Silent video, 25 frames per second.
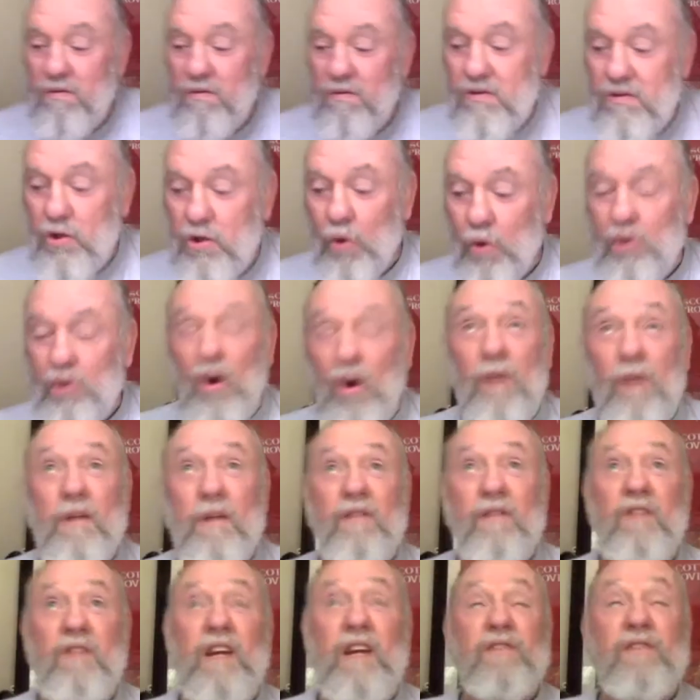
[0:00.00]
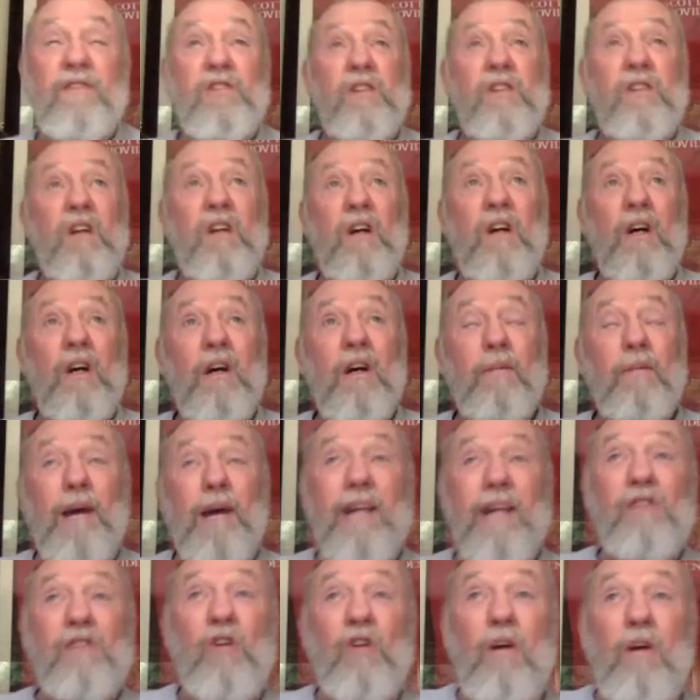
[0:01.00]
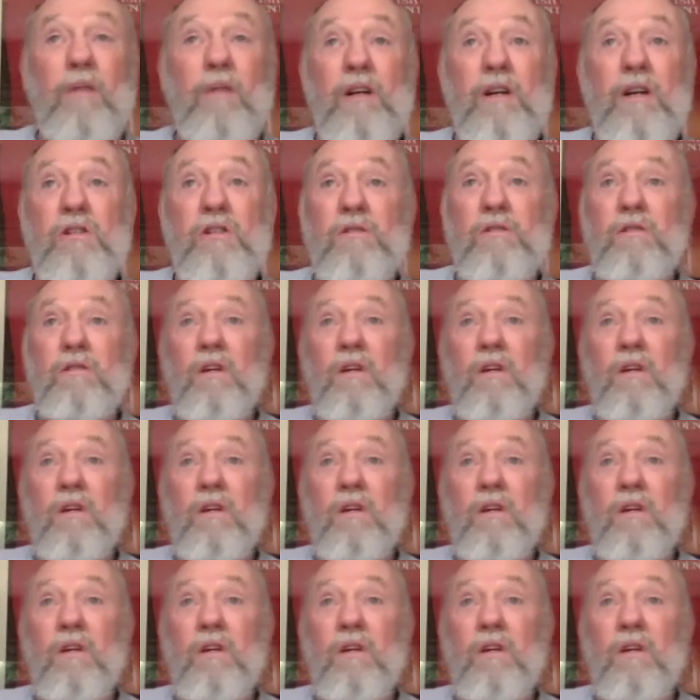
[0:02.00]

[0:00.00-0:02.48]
Joe Tomalin-Reeves, Ben Thomas.